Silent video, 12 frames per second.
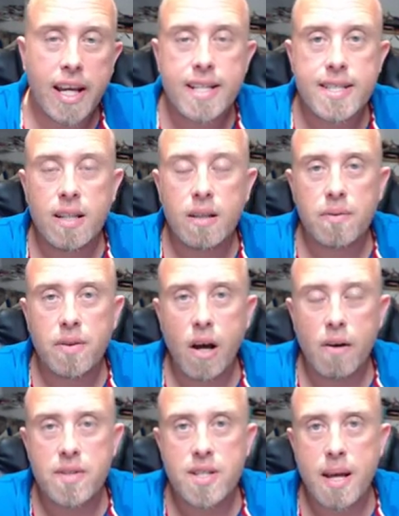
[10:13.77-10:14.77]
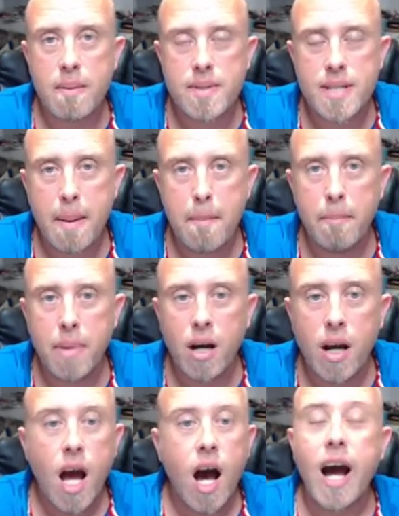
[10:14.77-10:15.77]
the 18th of
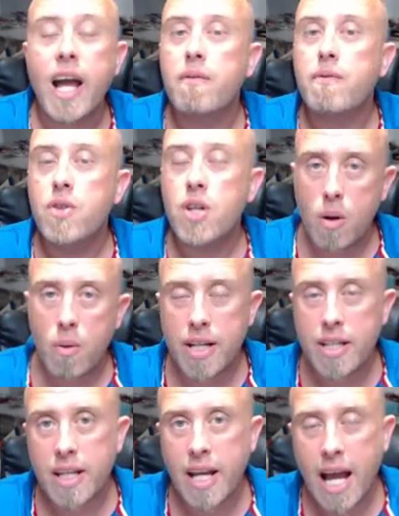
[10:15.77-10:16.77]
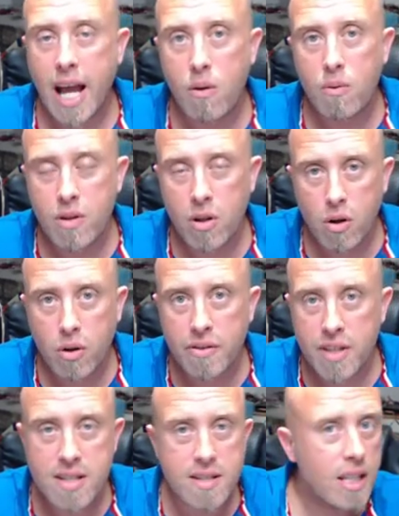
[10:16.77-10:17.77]
September. I have no idea how
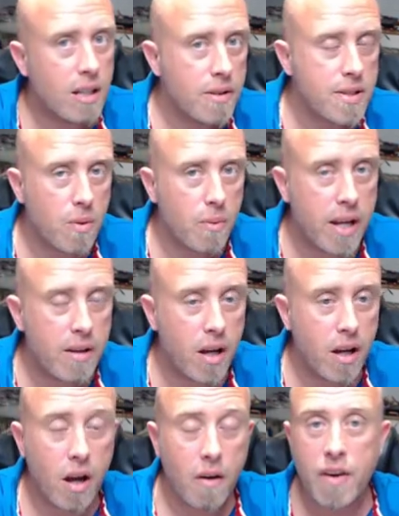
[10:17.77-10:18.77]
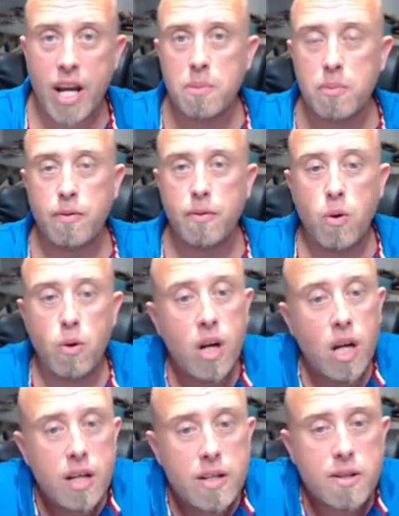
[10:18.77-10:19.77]
long this deal is away, available
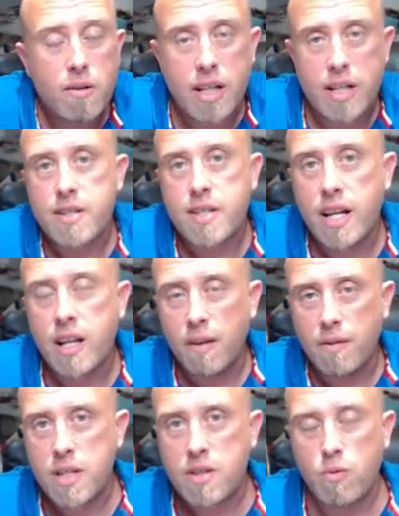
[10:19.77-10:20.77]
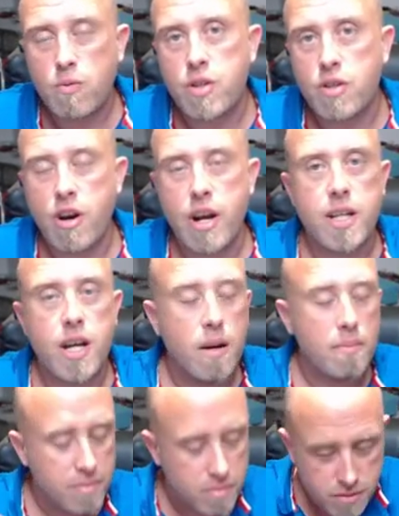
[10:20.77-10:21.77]
for. So like I said, if it's all dried
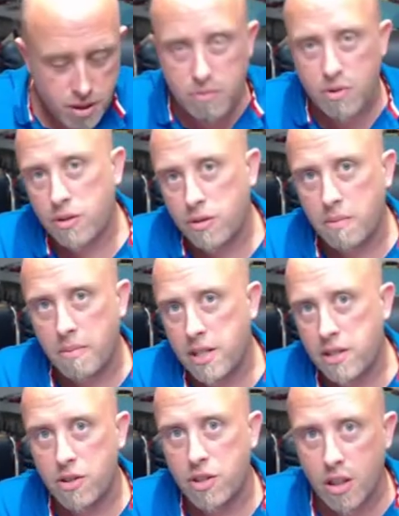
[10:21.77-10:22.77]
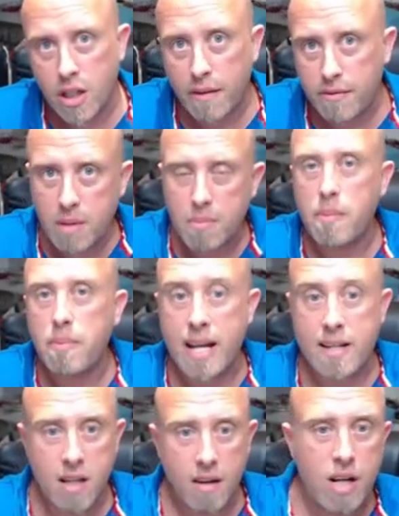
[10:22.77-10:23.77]
up, don't shoot the messenger. I've done my
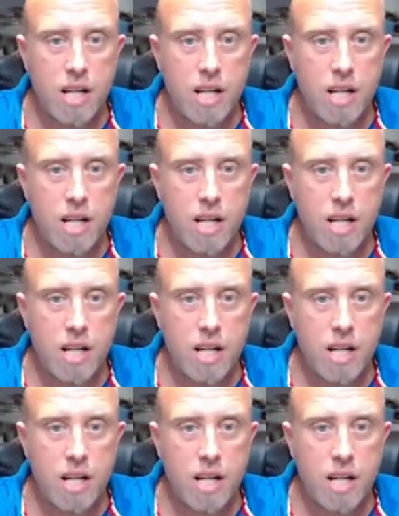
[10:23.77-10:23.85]
best.